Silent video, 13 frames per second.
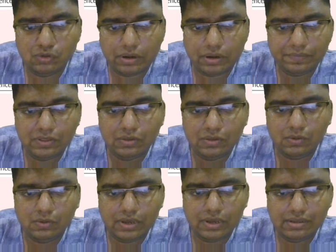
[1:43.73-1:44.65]
Okay, these
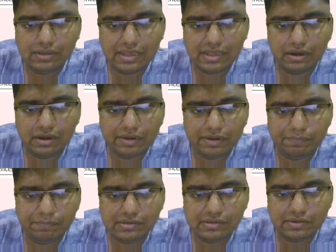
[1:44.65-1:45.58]
are cut and paste.
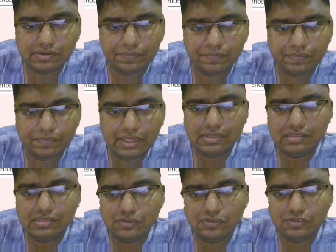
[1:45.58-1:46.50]
These were
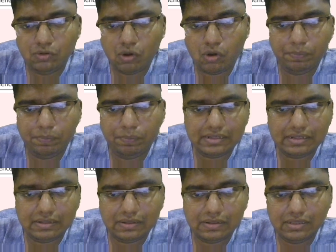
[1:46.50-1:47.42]
copy. Okay,
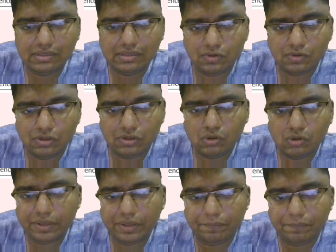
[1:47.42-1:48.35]
this was copy.
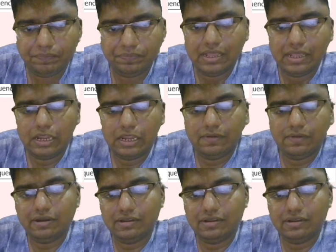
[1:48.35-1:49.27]
Now here it is
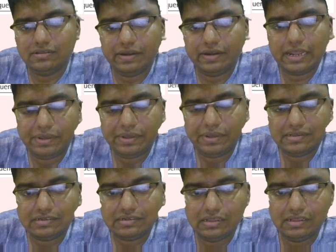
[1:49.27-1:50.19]
cut and paste.
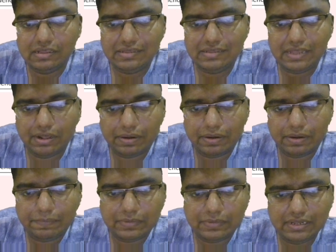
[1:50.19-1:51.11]
Same here, nothing
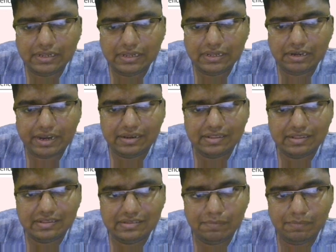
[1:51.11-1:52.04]
different. Same is
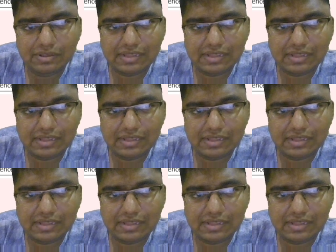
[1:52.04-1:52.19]
there.